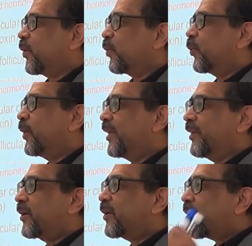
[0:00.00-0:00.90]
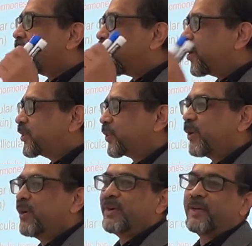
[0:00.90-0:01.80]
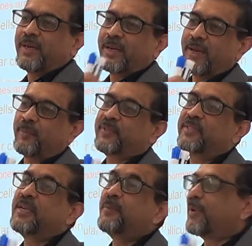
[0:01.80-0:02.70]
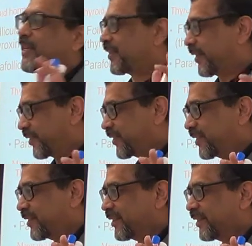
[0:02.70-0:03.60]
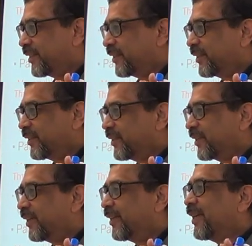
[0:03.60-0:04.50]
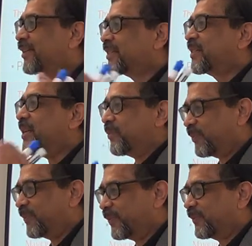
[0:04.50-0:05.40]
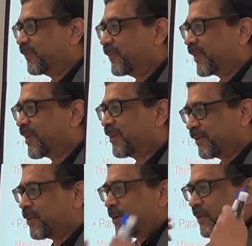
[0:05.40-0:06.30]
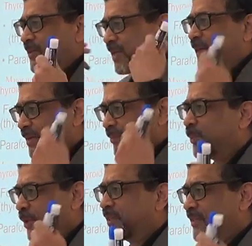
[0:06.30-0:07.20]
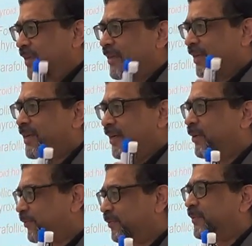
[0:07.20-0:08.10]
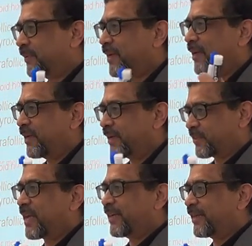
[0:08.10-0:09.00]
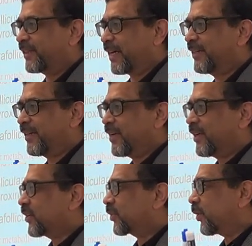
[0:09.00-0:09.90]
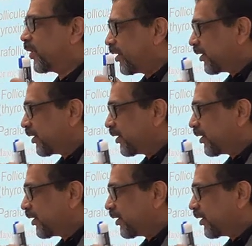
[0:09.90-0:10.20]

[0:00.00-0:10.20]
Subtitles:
will also have sleeplessness less sleep. Okay, always like body is kind of excited, right? So